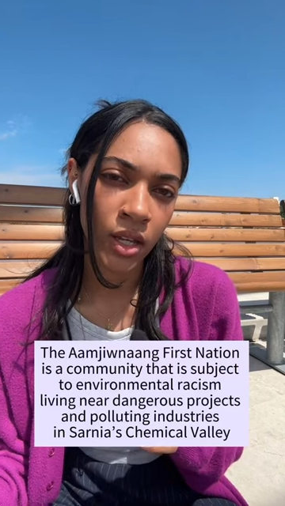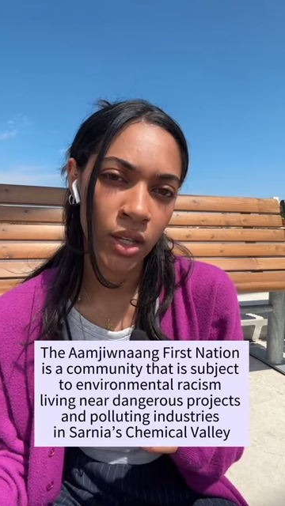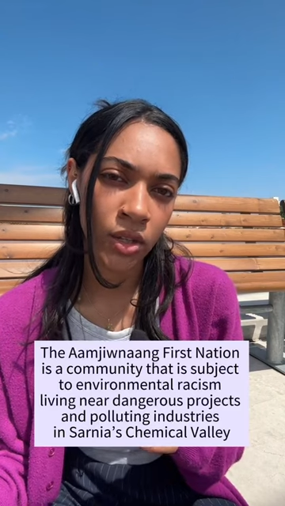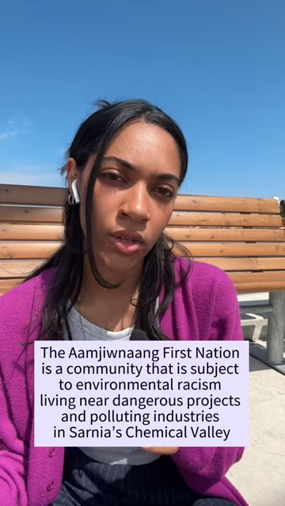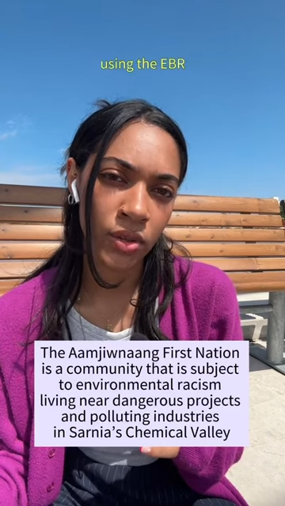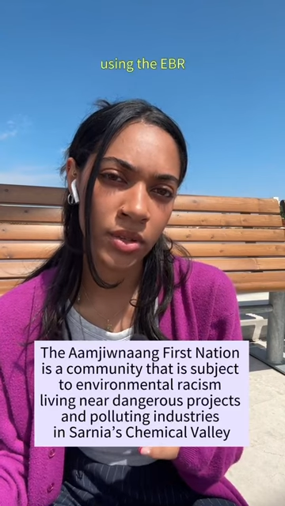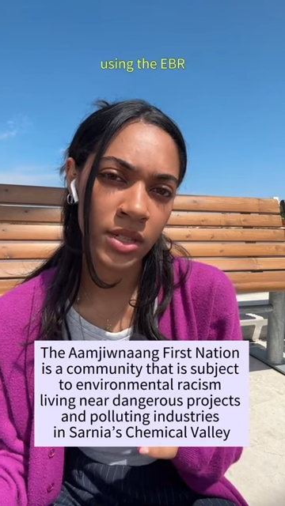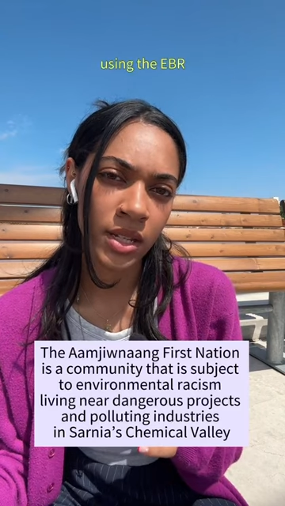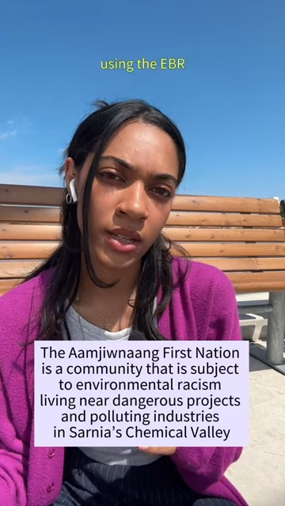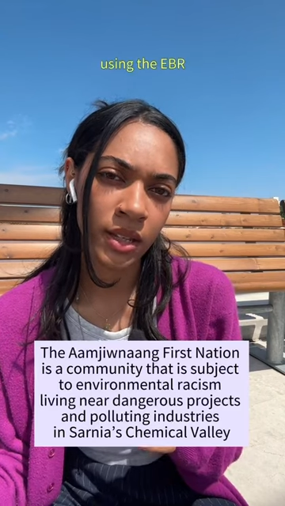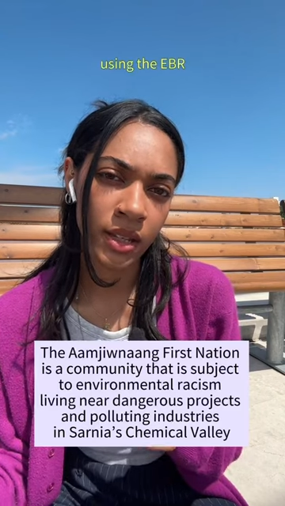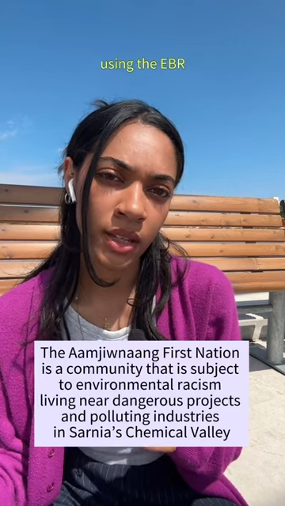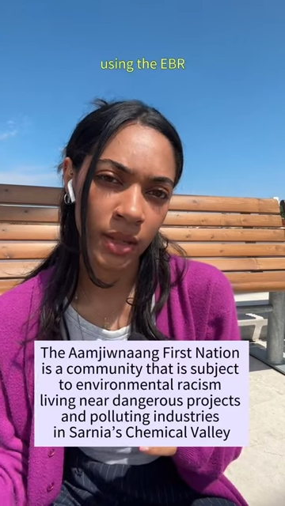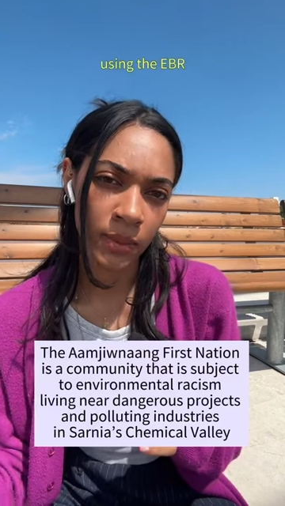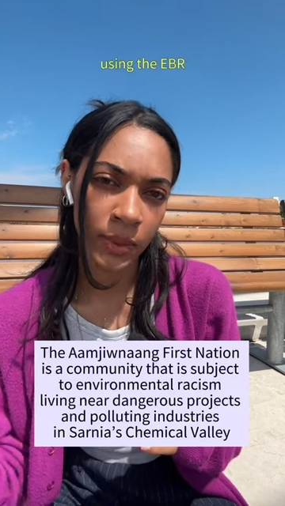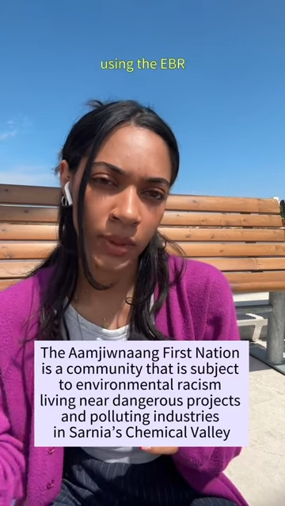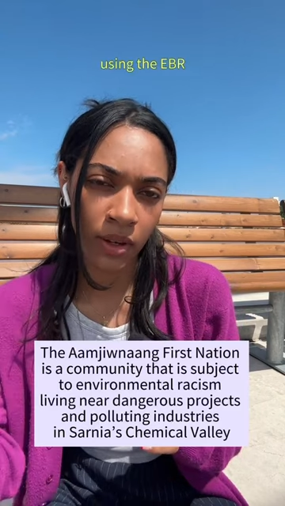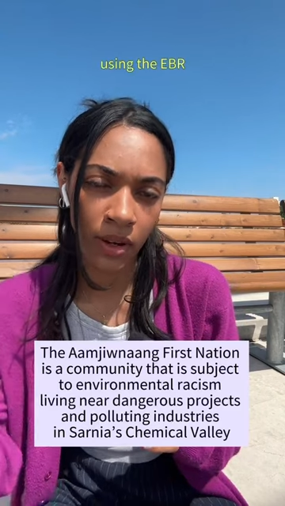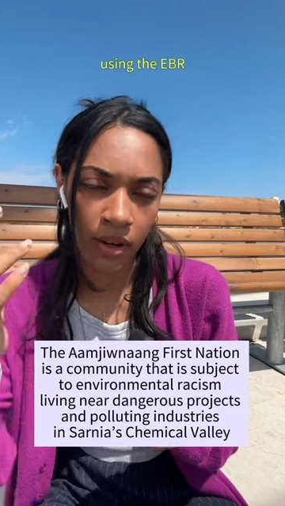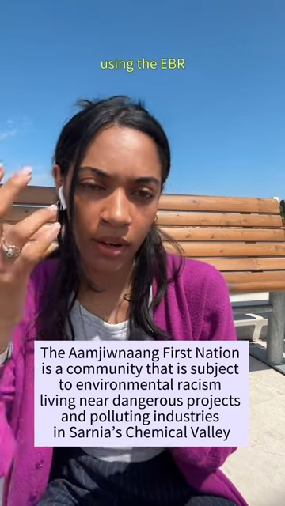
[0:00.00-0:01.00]
Using the
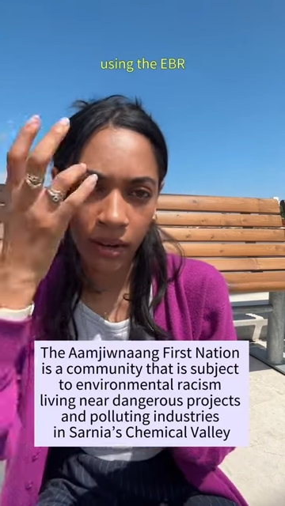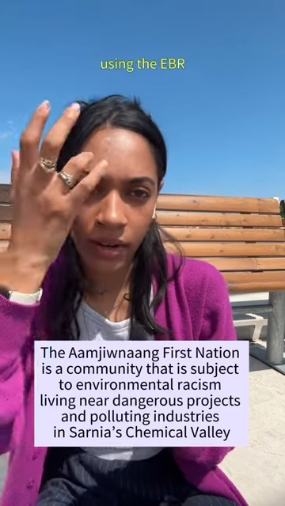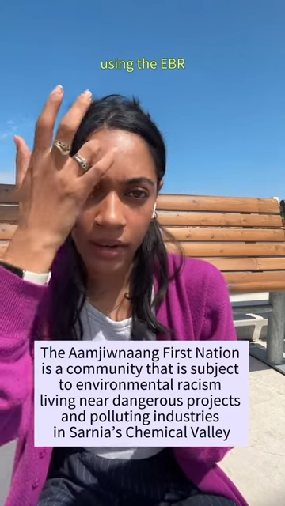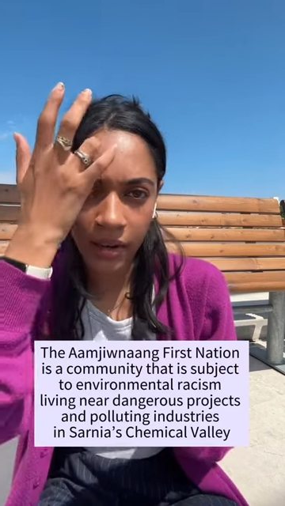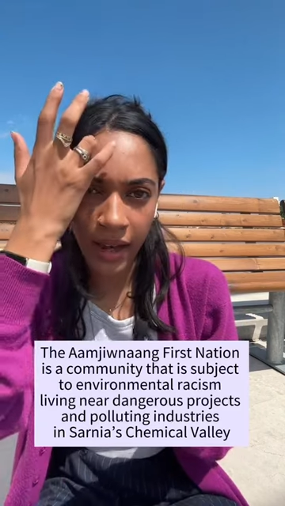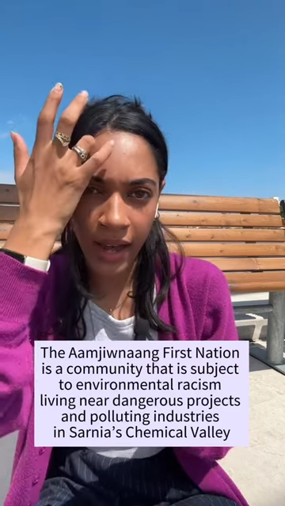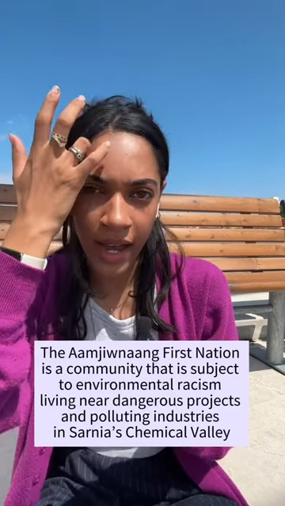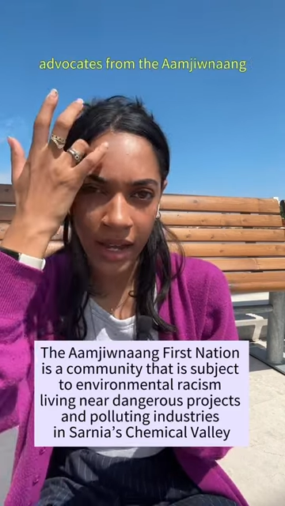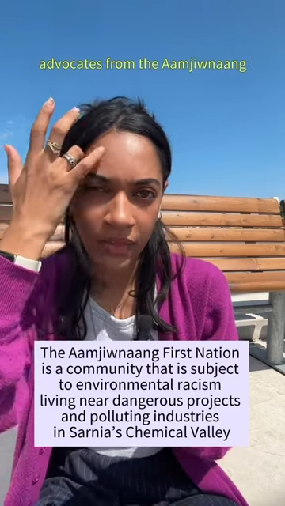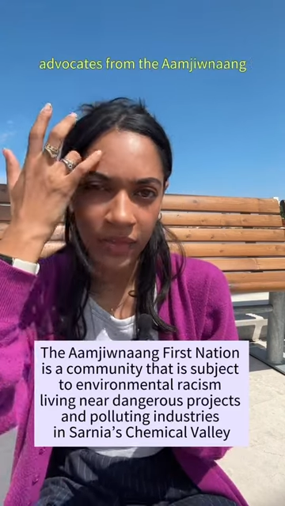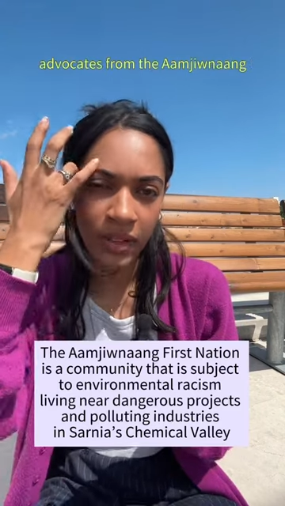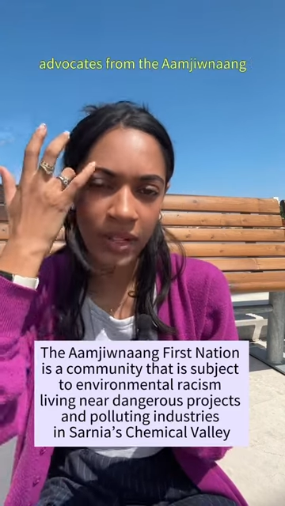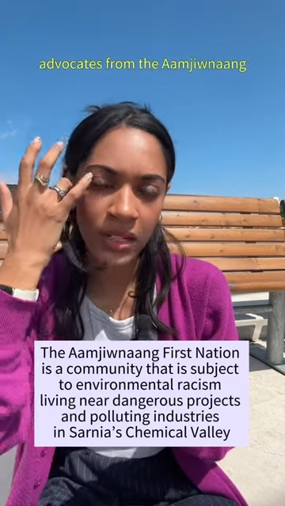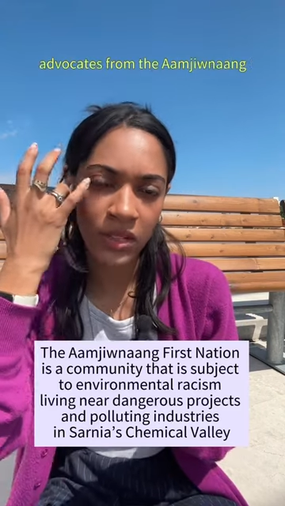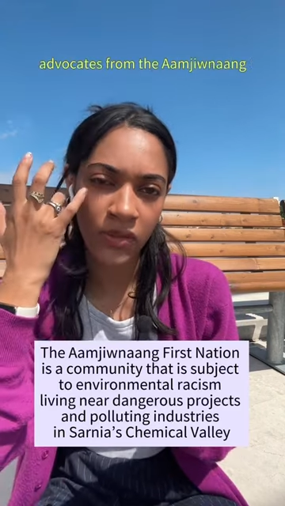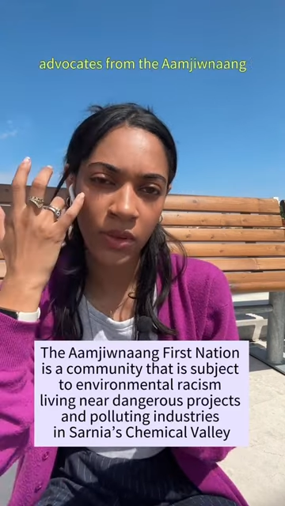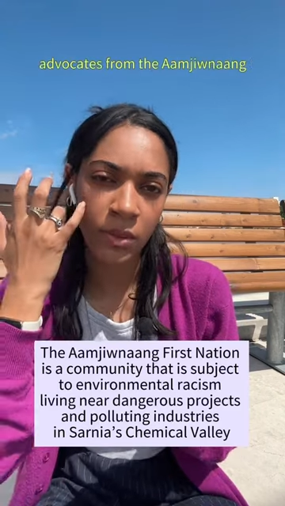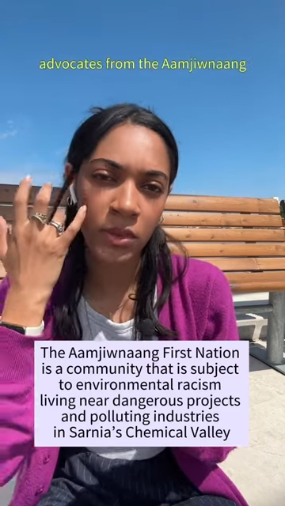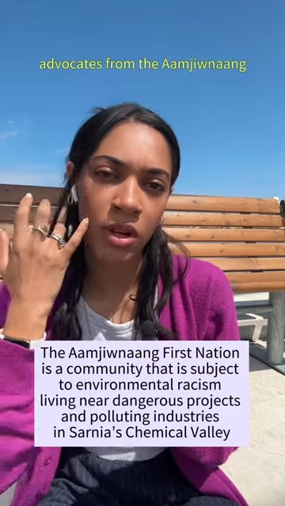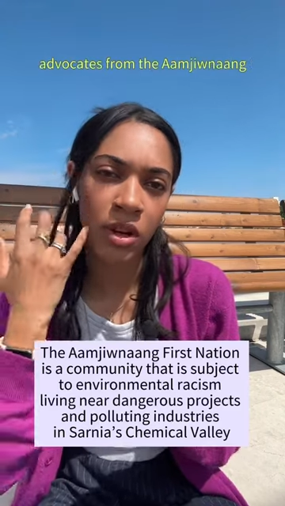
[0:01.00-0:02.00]
EBR, advocates from the